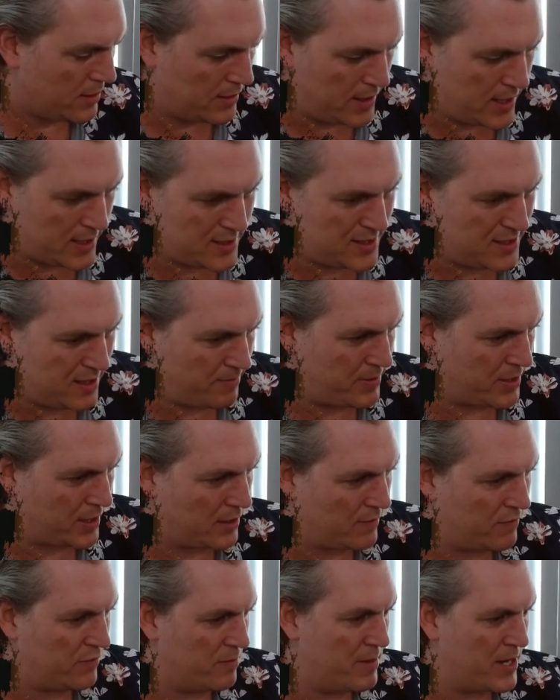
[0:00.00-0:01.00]
something
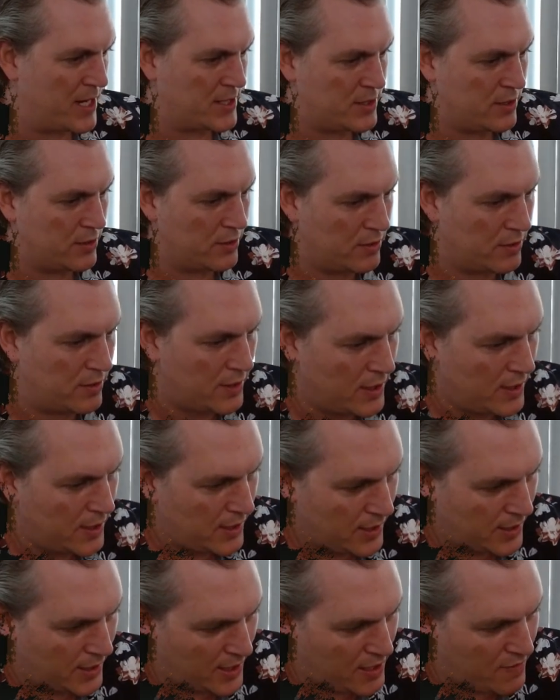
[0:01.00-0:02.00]
for me to
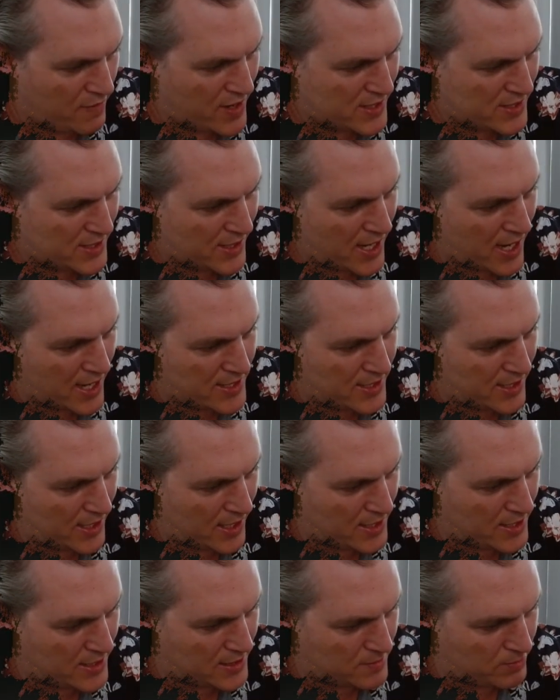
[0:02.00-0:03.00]
investigate
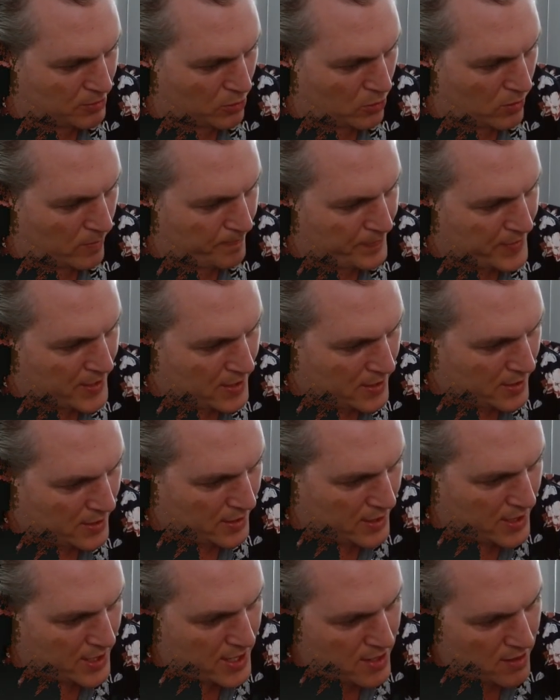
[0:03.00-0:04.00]
and explore.
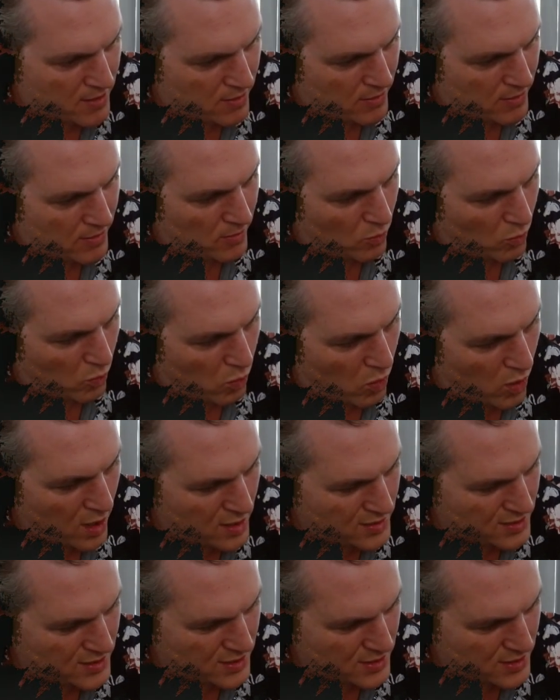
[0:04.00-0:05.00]
Now,
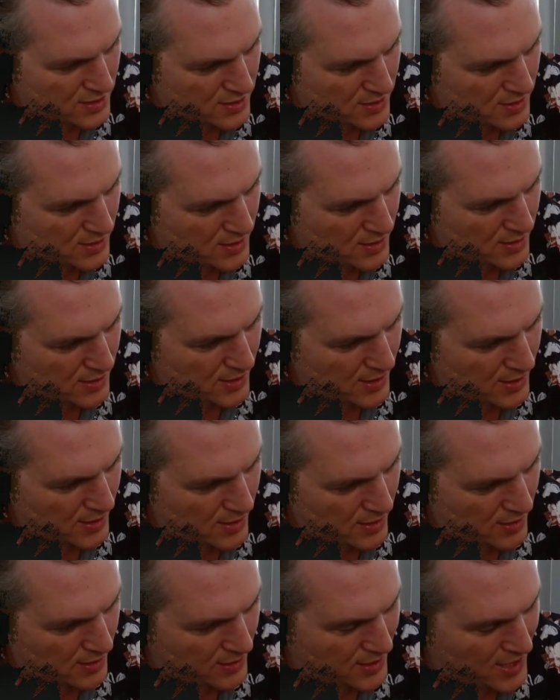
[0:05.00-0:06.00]
whilst
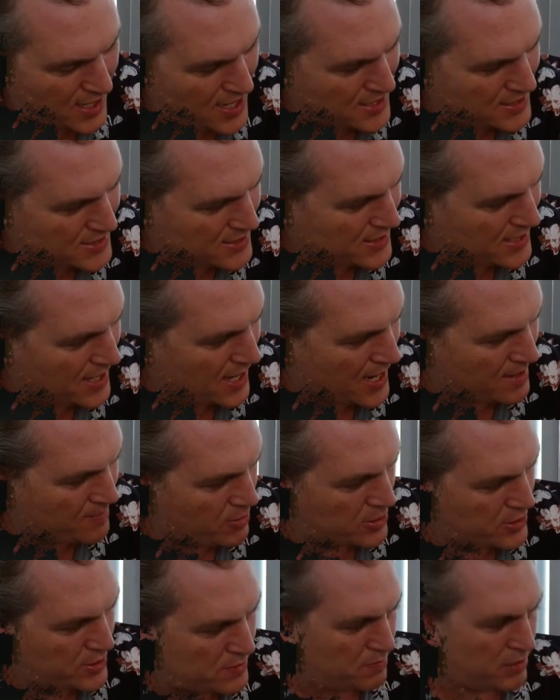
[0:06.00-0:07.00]
last game I
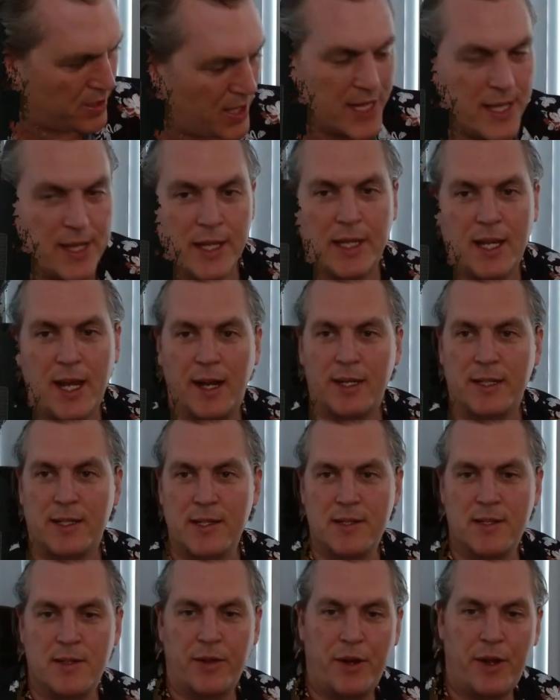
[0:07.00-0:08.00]
just played the
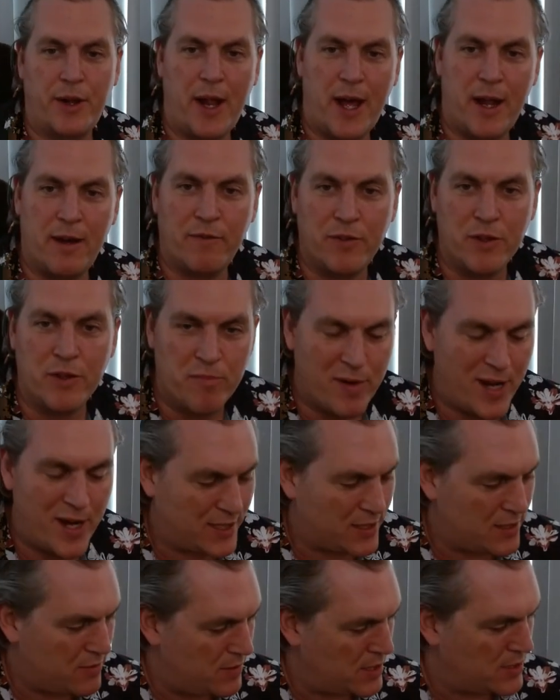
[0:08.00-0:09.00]
characters that I'd had a few
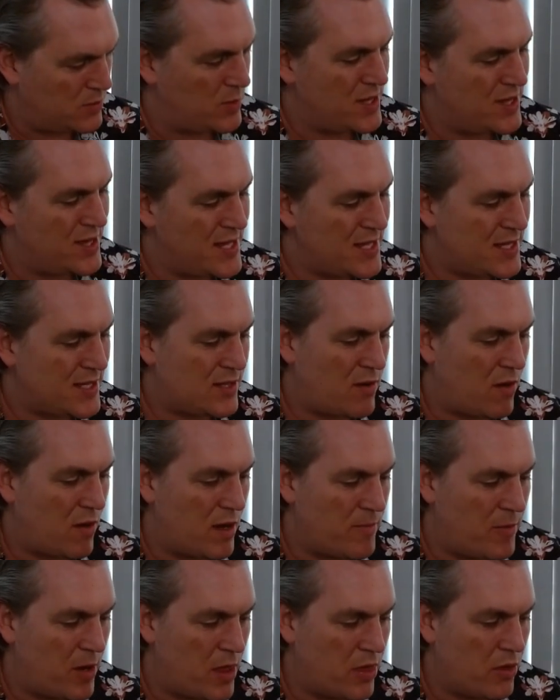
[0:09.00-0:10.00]
practice runs with, this
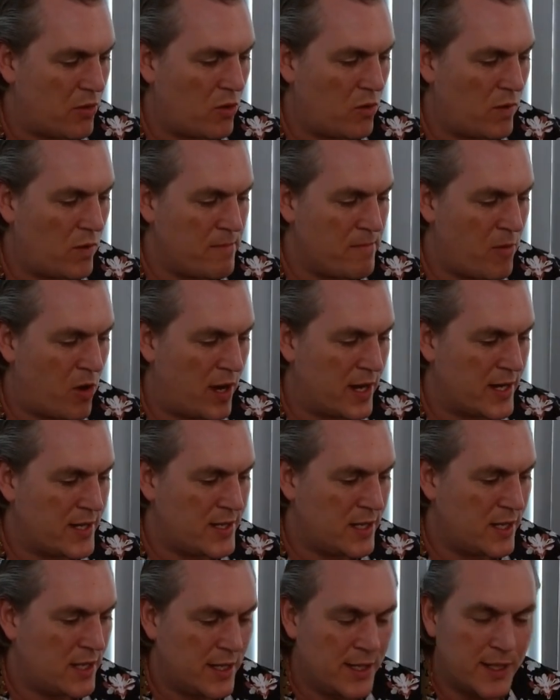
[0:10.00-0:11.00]
time I thought we might
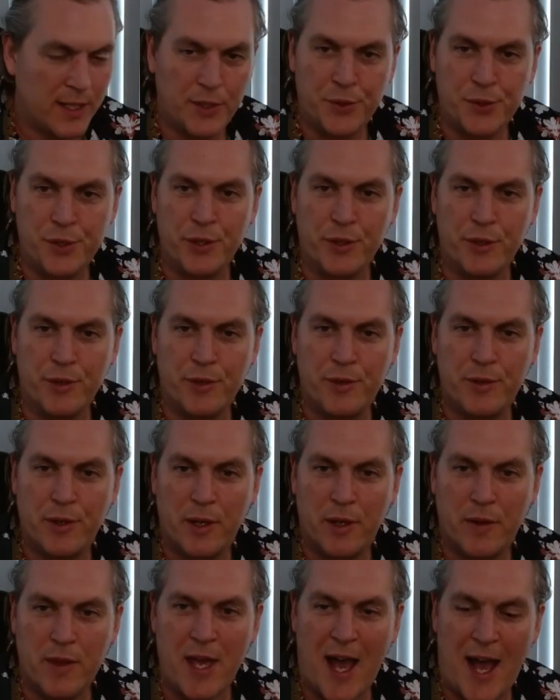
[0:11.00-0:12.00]
do
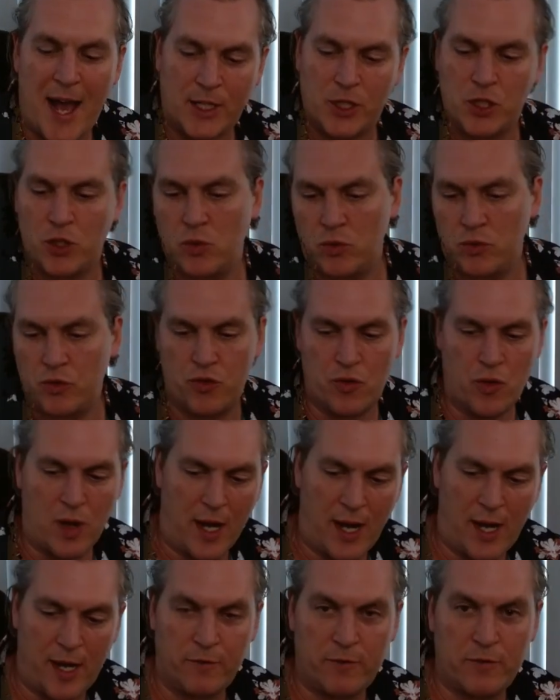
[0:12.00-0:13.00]
the actual
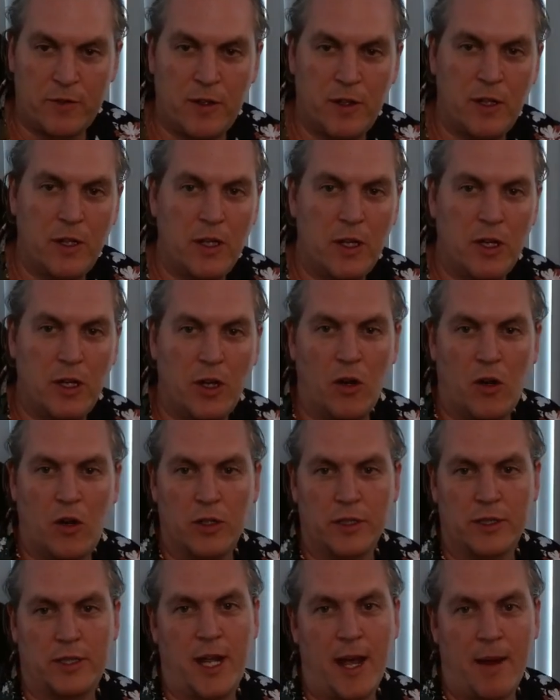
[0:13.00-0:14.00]
draft
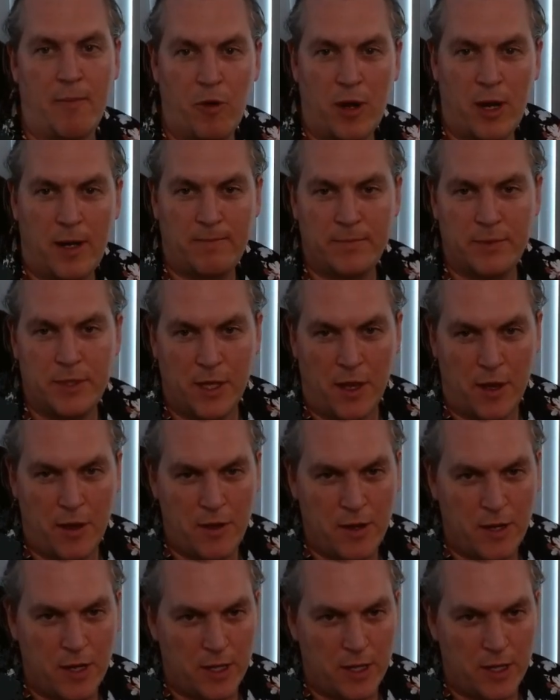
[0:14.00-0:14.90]
on camera. So